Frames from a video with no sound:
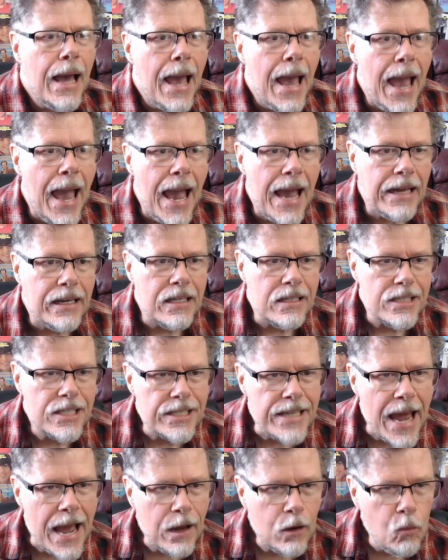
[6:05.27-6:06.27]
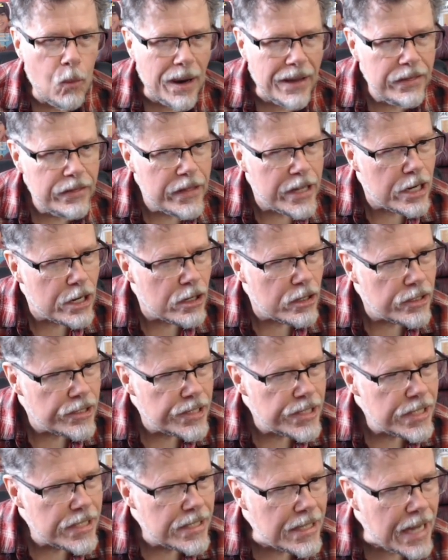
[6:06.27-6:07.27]
And in stack one,
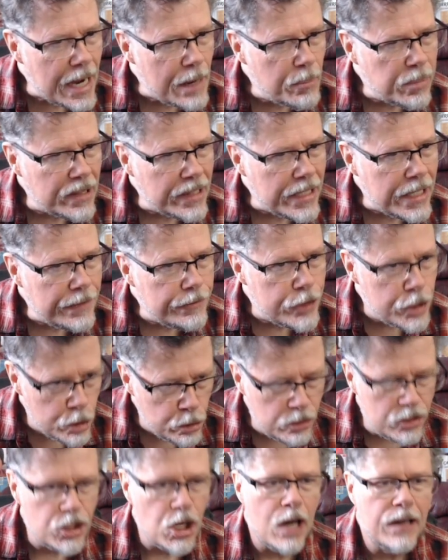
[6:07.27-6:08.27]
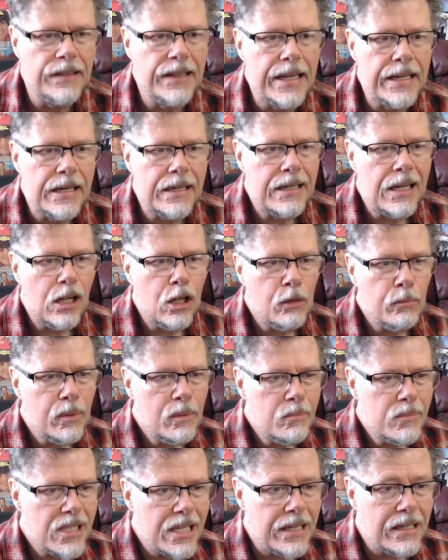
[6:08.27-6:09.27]
there's, I believe, two John Lennon
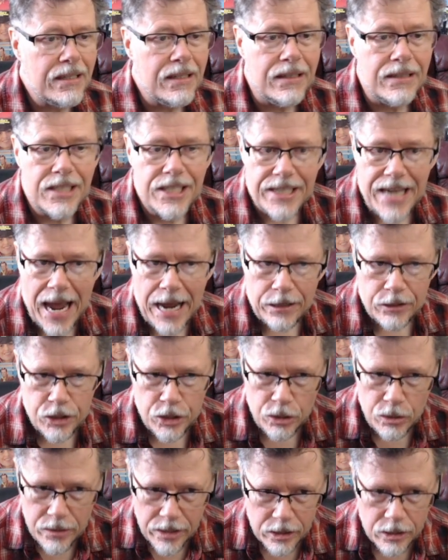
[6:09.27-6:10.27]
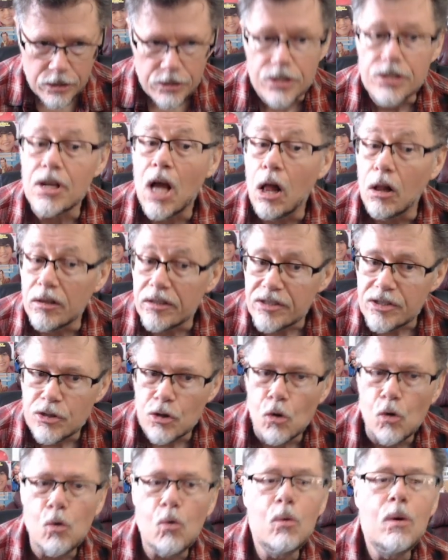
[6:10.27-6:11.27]
albums. And stack two, there's
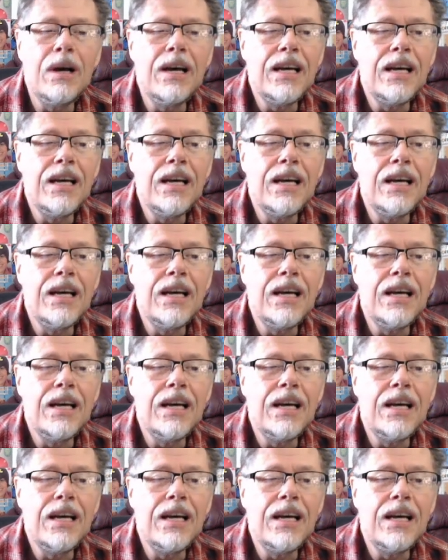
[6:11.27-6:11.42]
also,